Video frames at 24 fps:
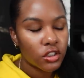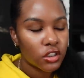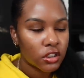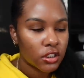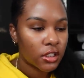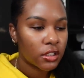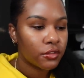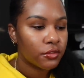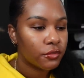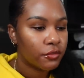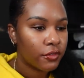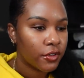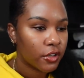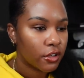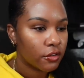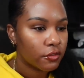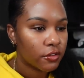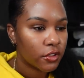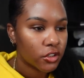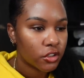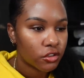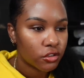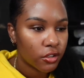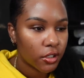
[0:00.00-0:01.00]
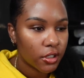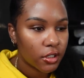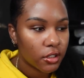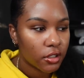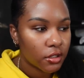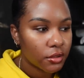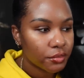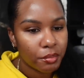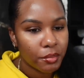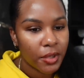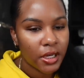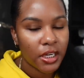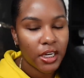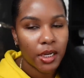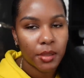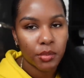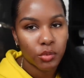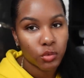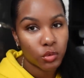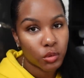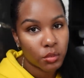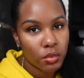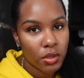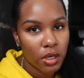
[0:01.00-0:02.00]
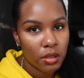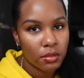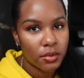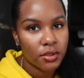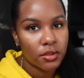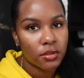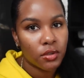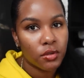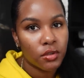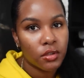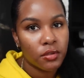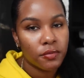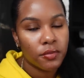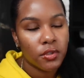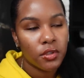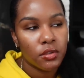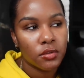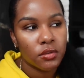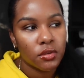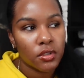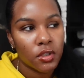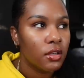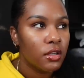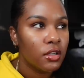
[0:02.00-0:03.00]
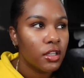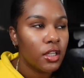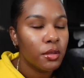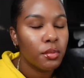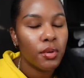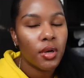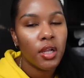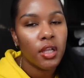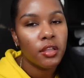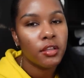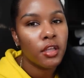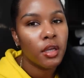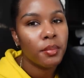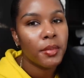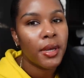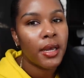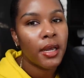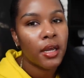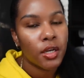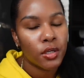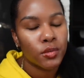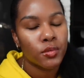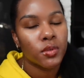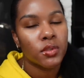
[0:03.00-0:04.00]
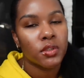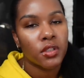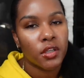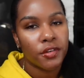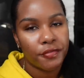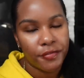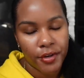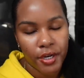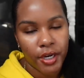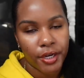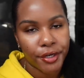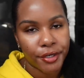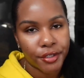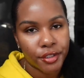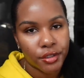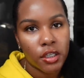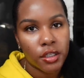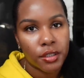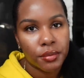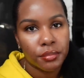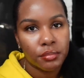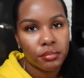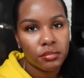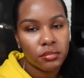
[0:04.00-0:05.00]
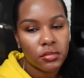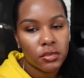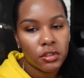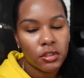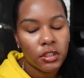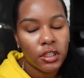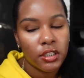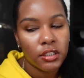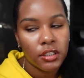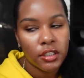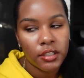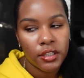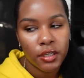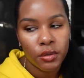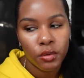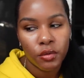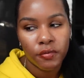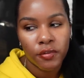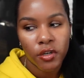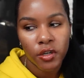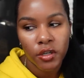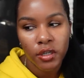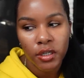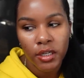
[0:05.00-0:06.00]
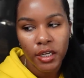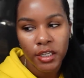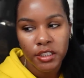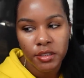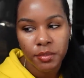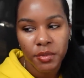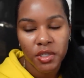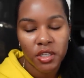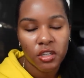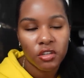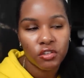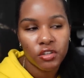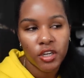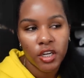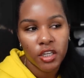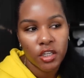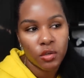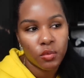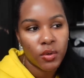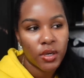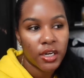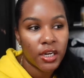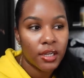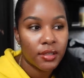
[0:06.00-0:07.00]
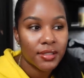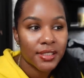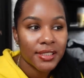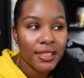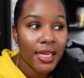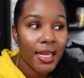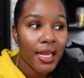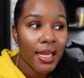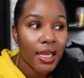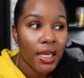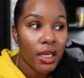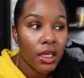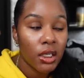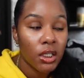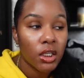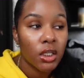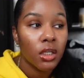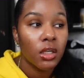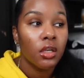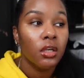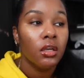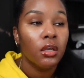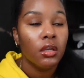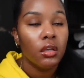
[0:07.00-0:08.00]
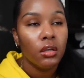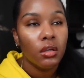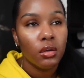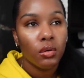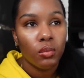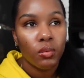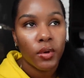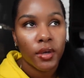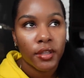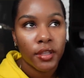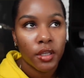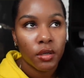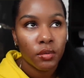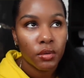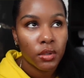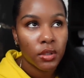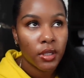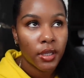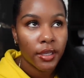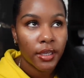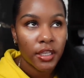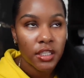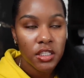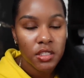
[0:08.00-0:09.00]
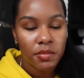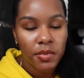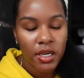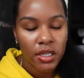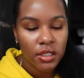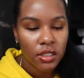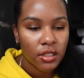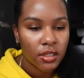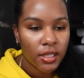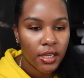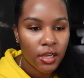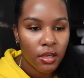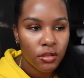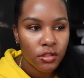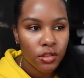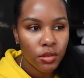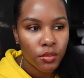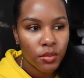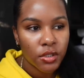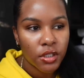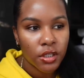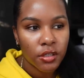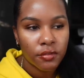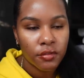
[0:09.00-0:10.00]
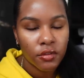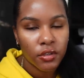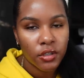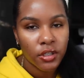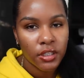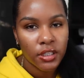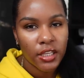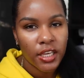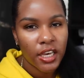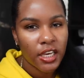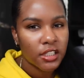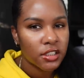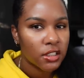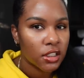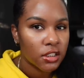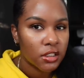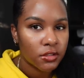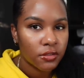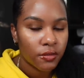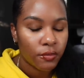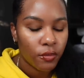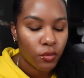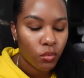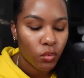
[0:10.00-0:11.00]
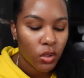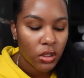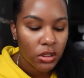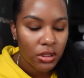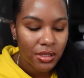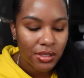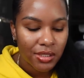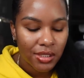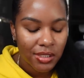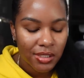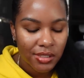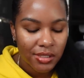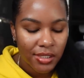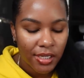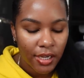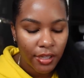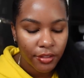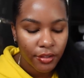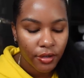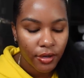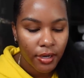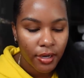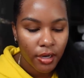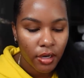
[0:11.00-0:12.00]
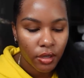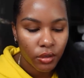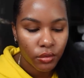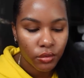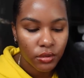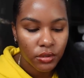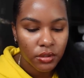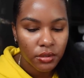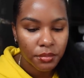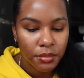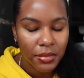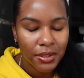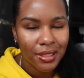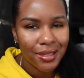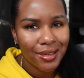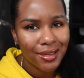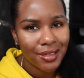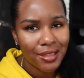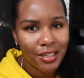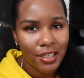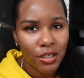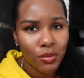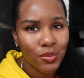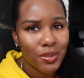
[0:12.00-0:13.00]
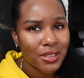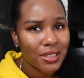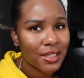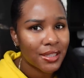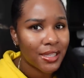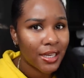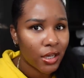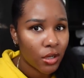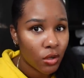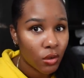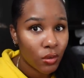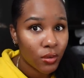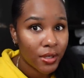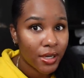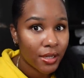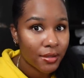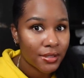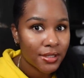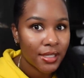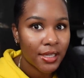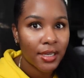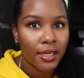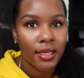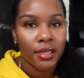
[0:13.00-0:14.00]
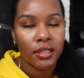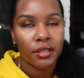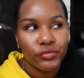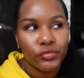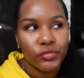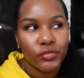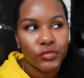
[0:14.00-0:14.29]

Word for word: just very frustrating. My neighbors were probably so confused. They probably thought my house was on fire. Um, luckily they were very nice. Me and Kendra had to wait outside while they were like inspecting the house or whatever and the excess that we want to sit inside their house but luckily it wasn't that cold outside